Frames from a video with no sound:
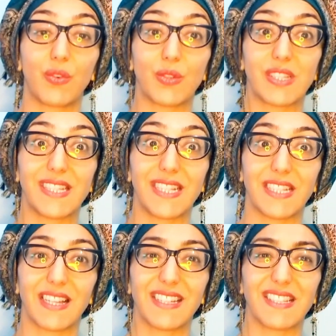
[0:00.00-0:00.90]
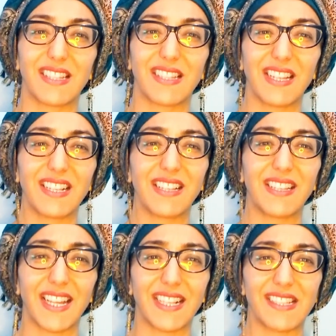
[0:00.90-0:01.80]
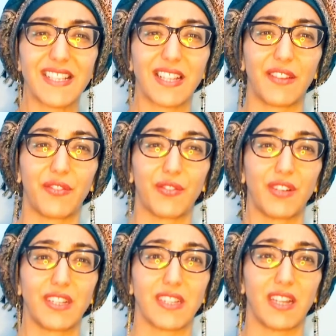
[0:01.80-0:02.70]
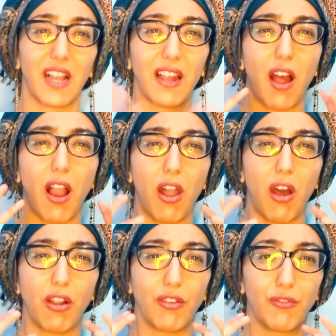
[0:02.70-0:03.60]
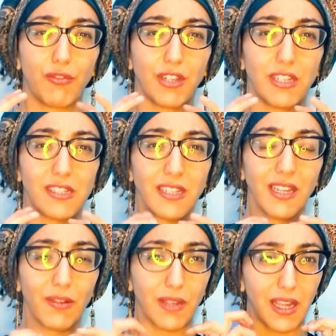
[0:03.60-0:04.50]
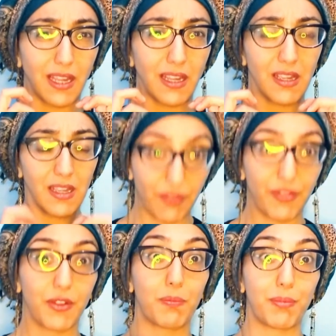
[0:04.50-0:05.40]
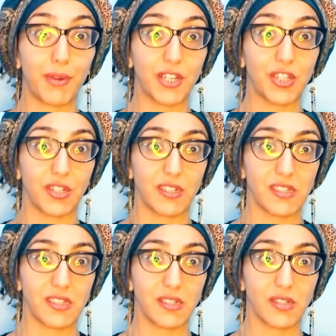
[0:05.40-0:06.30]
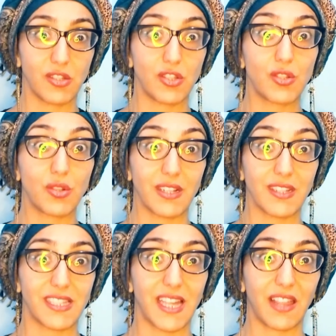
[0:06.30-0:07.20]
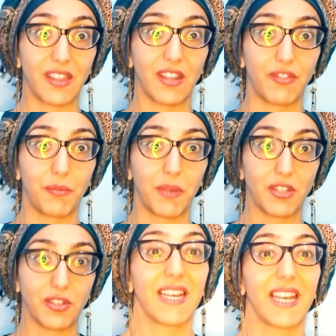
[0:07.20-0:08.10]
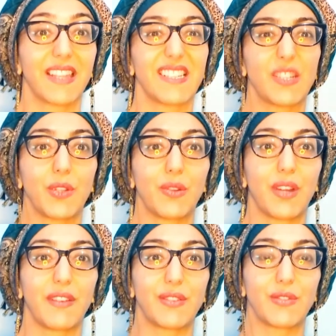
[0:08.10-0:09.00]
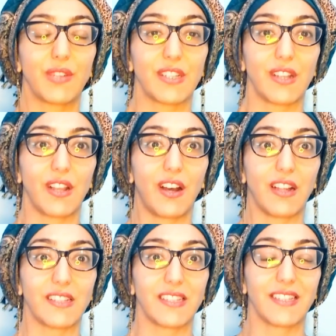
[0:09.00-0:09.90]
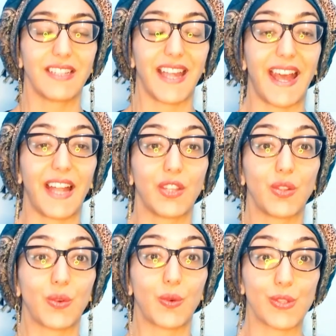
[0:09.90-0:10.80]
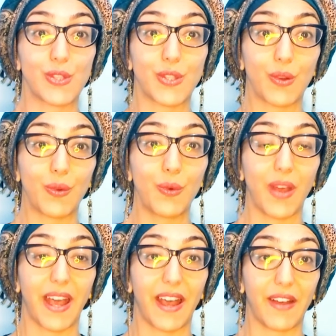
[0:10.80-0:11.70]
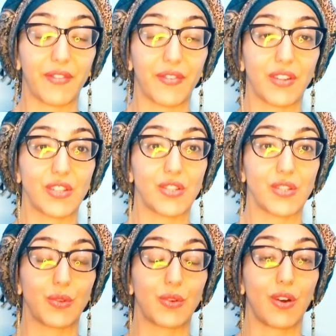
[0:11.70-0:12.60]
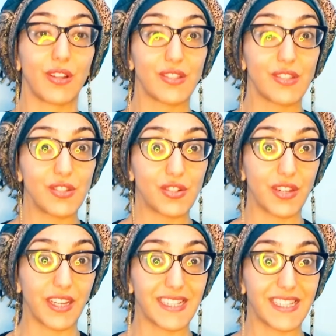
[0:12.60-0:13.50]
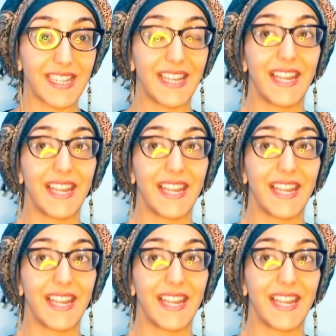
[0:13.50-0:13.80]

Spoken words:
for detail. This is intensive reading, like a lot of reading, okay? And you feel pressured to understand the information. This is when you have to read a lot and you also have to concentrate